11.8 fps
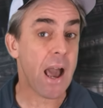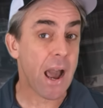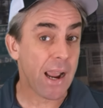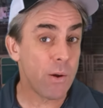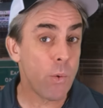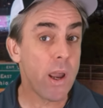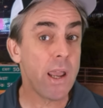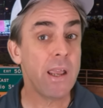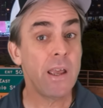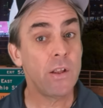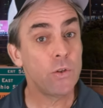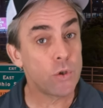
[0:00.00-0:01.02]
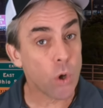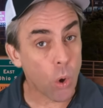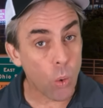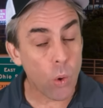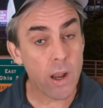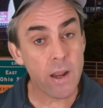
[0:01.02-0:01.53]
highway,
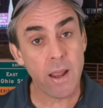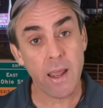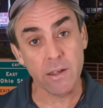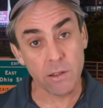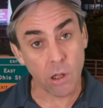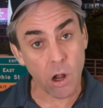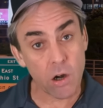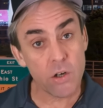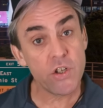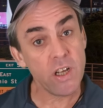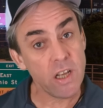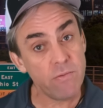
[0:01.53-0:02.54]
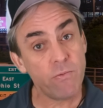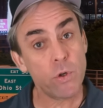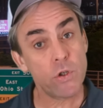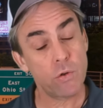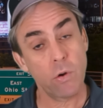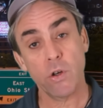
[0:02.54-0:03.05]
tollway, and large
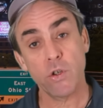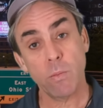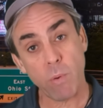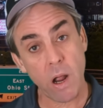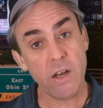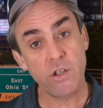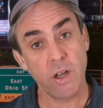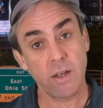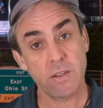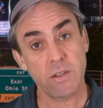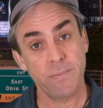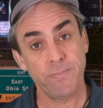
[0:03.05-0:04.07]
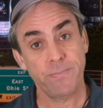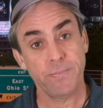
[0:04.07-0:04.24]
infrastructure projects.